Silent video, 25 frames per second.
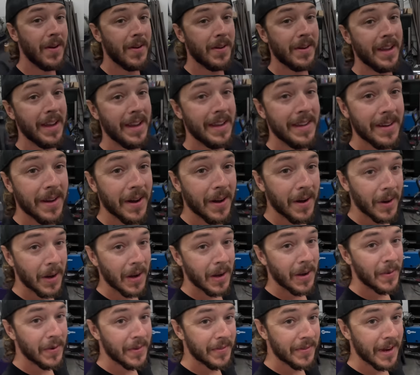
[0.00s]
Okay, y'all,
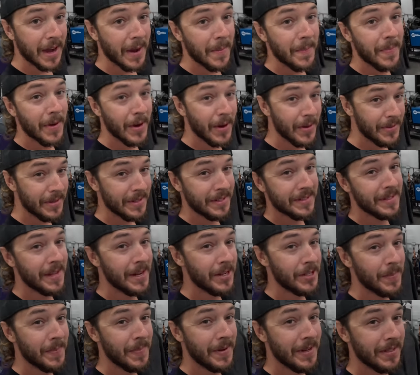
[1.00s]
we've got both
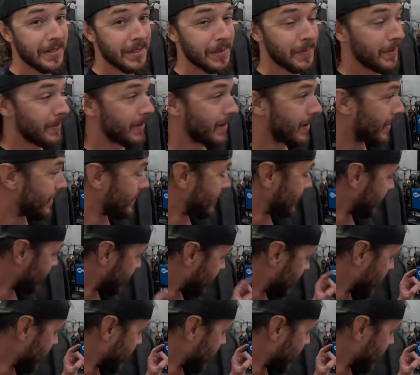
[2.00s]
extension pieces put on and you're